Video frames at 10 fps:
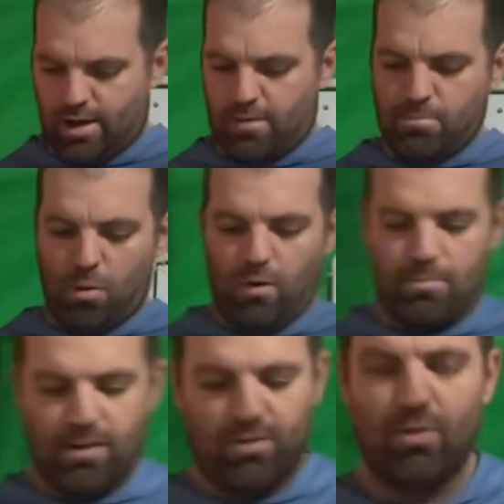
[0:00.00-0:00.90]
bullet
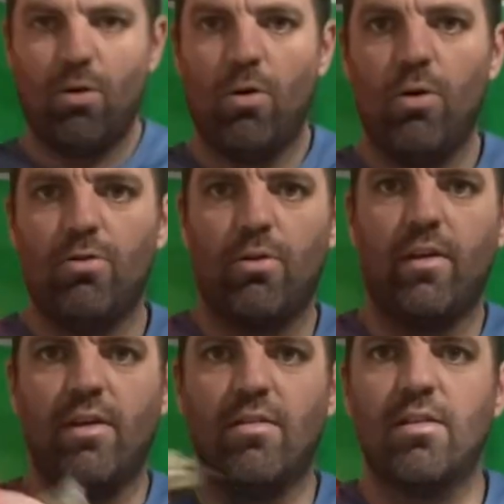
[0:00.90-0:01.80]
pixels or
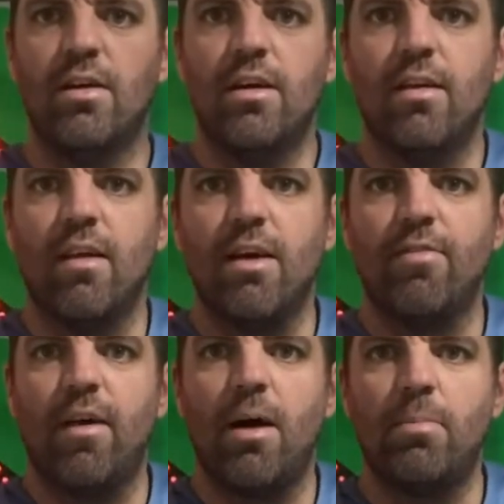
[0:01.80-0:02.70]
these lay
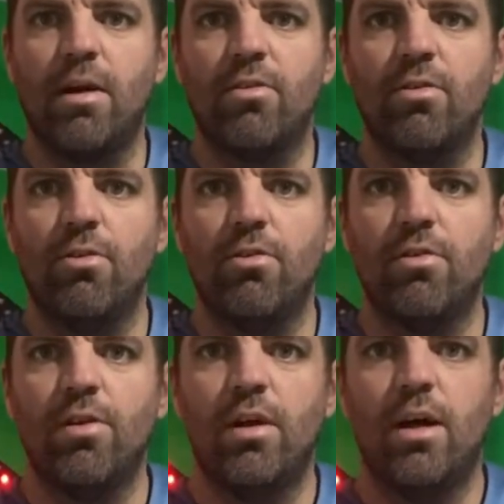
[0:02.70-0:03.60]
flat pixels,
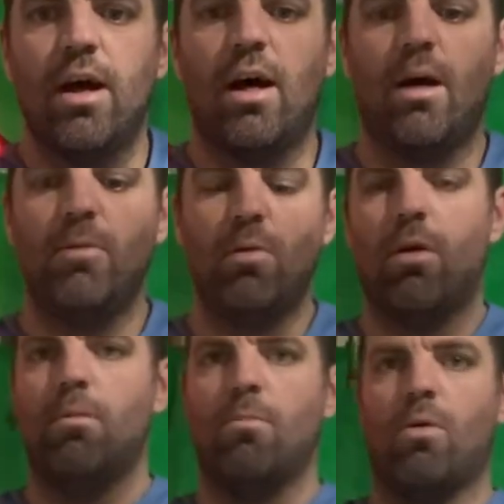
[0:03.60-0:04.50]
you
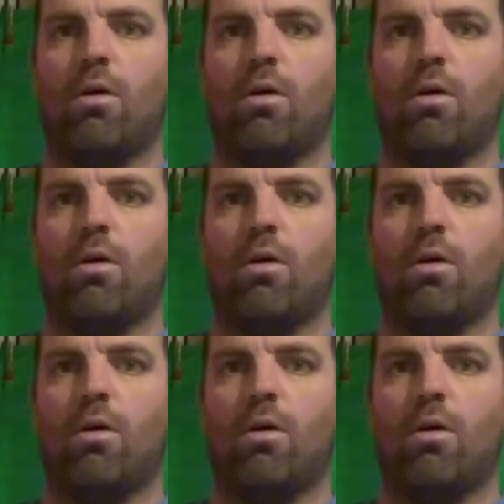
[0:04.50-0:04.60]
want more